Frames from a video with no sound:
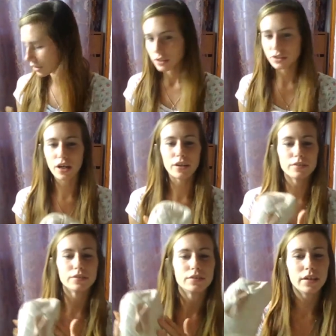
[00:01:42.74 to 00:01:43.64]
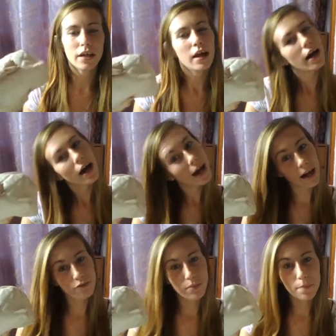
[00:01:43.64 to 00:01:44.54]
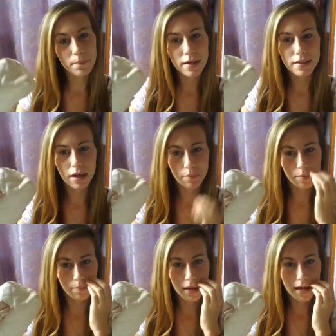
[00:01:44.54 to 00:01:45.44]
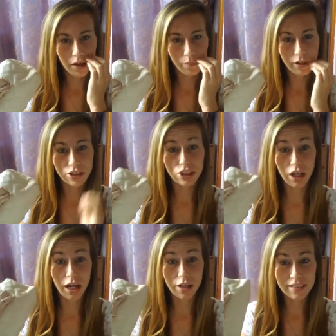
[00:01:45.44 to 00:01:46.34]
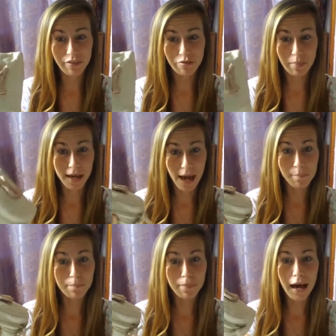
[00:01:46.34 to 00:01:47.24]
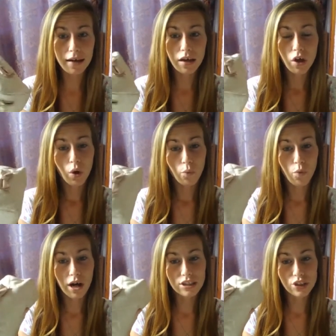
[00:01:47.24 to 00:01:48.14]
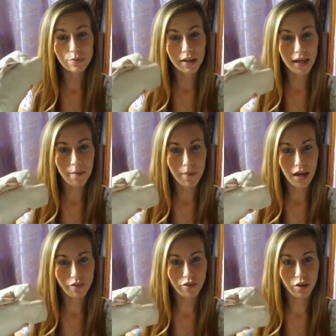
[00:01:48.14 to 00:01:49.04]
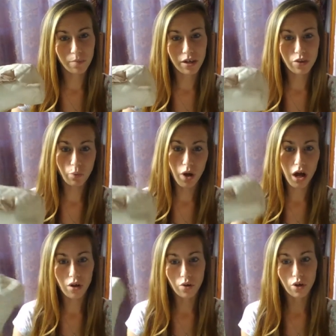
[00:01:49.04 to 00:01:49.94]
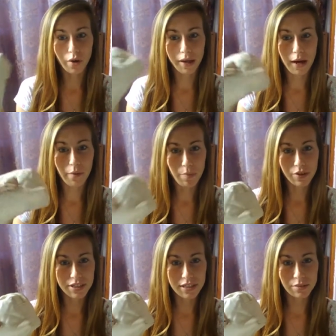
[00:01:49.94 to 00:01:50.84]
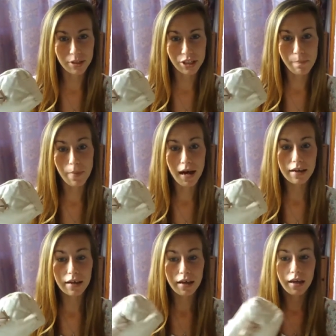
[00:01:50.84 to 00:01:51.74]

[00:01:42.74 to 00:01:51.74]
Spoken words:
So, I have my makeup bag, which I always have in my handbag. What I do is when I get back from either work or going out, I put it into my gym bag.